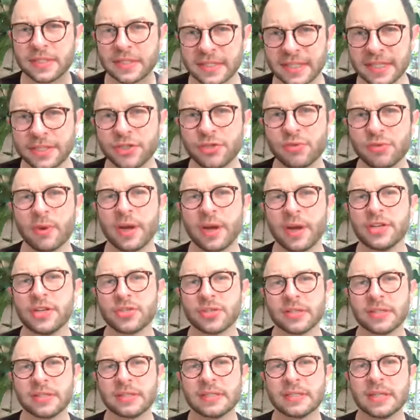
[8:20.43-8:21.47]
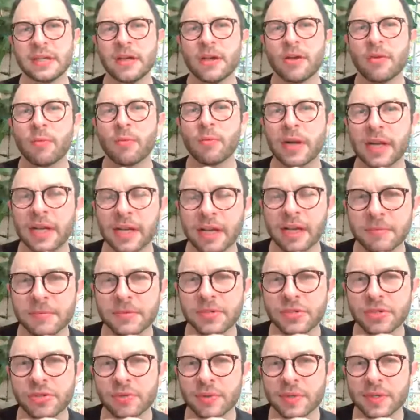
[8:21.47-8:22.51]
situations when it
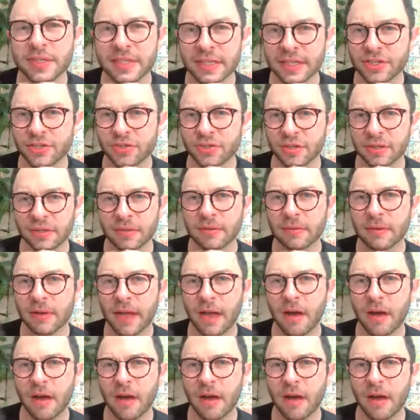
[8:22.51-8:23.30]
comes to addiction,